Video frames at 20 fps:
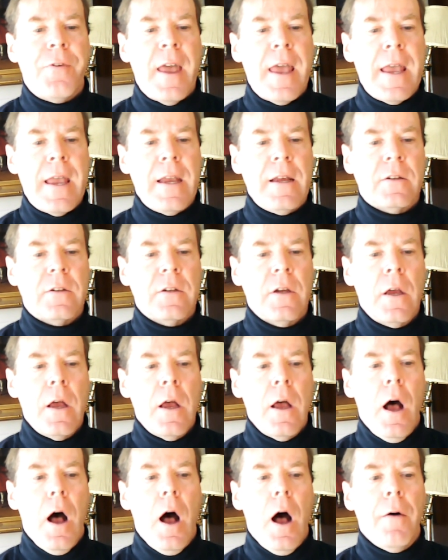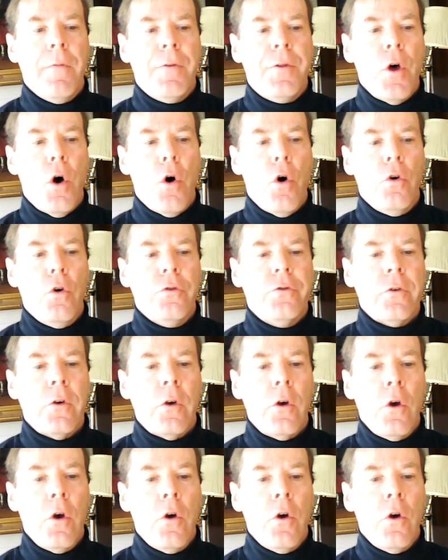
fate of those